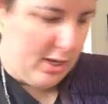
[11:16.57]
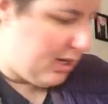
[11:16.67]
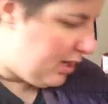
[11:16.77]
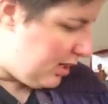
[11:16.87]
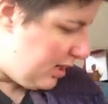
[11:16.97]

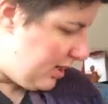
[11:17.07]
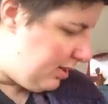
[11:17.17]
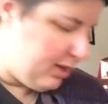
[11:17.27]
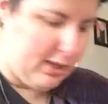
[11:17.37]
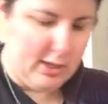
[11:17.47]
I
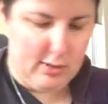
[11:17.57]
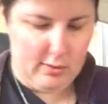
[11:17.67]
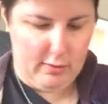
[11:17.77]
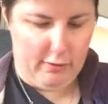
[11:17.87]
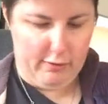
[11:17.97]
think that's
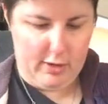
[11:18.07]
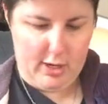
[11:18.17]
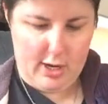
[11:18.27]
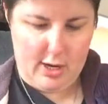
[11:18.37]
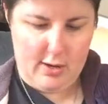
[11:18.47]
all for
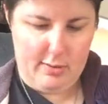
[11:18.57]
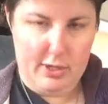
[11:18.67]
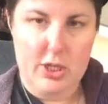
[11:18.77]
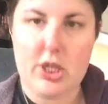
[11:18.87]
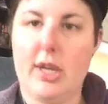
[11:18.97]
now. Let me
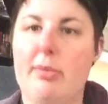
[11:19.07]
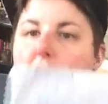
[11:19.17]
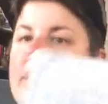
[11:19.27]
just check my